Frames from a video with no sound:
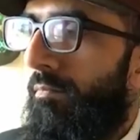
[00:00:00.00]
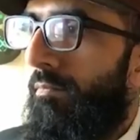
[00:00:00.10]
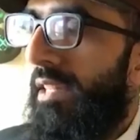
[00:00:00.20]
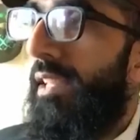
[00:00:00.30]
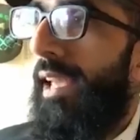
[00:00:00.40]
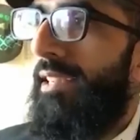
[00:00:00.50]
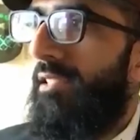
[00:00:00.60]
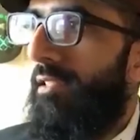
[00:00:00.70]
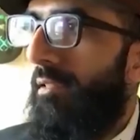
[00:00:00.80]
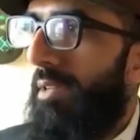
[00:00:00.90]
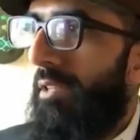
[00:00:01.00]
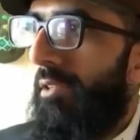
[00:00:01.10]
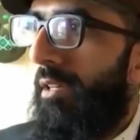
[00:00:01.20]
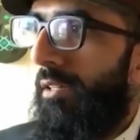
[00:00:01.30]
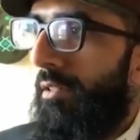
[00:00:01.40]
I think accessing mental
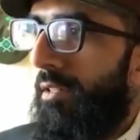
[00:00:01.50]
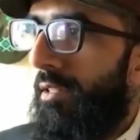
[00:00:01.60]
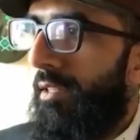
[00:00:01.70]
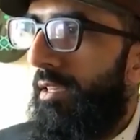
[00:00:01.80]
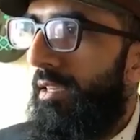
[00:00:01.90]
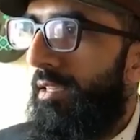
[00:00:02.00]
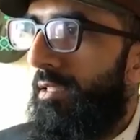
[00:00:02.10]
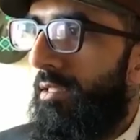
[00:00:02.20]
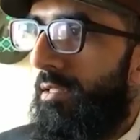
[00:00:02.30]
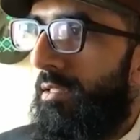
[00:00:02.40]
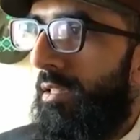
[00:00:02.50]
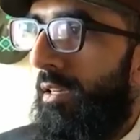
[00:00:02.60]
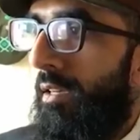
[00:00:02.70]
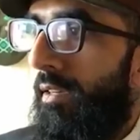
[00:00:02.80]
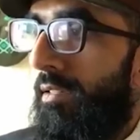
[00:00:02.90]
health is,
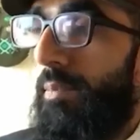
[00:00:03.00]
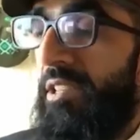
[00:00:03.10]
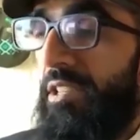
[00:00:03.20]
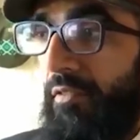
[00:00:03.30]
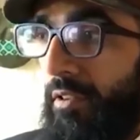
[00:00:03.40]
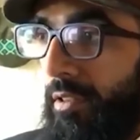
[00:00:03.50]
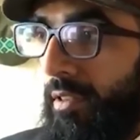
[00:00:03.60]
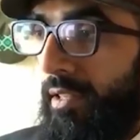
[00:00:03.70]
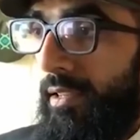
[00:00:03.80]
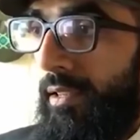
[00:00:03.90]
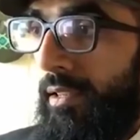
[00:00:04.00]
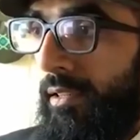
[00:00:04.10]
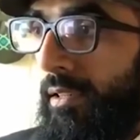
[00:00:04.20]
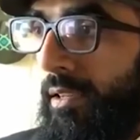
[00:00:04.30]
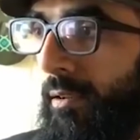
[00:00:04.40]
it's a bit different
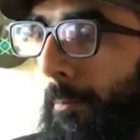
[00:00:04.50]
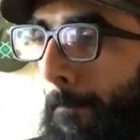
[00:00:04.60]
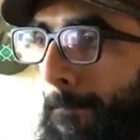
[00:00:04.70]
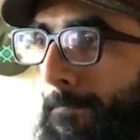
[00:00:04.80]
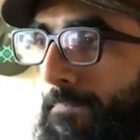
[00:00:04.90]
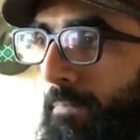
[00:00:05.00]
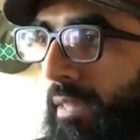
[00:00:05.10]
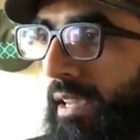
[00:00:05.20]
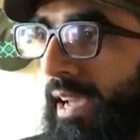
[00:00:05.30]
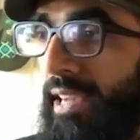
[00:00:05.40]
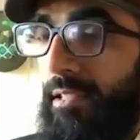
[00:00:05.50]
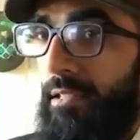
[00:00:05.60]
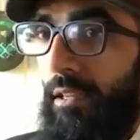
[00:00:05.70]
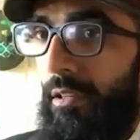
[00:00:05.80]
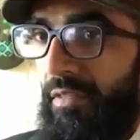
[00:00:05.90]
than
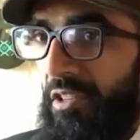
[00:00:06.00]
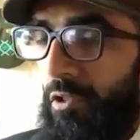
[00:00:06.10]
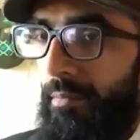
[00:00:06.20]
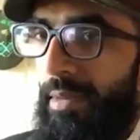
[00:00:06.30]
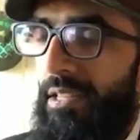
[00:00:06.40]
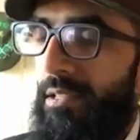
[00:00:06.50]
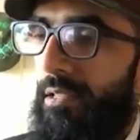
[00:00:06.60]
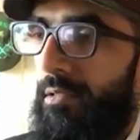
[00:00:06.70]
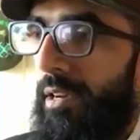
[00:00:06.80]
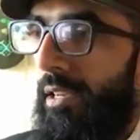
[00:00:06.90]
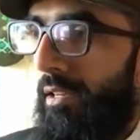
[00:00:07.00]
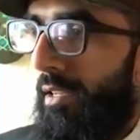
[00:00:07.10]
accessing conventional medicine, right?